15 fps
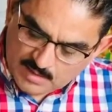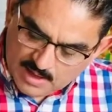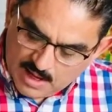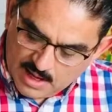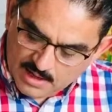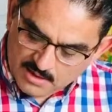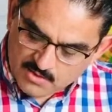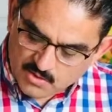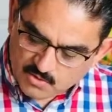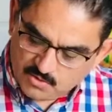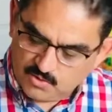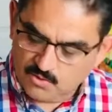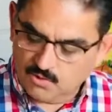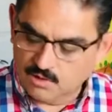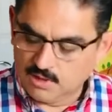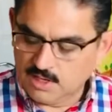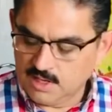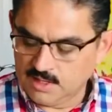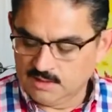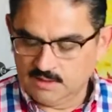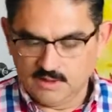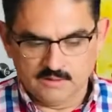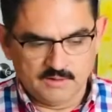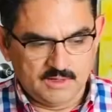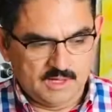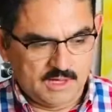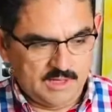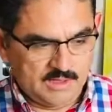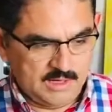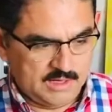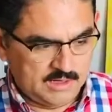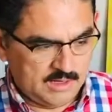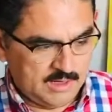I told you online the other day that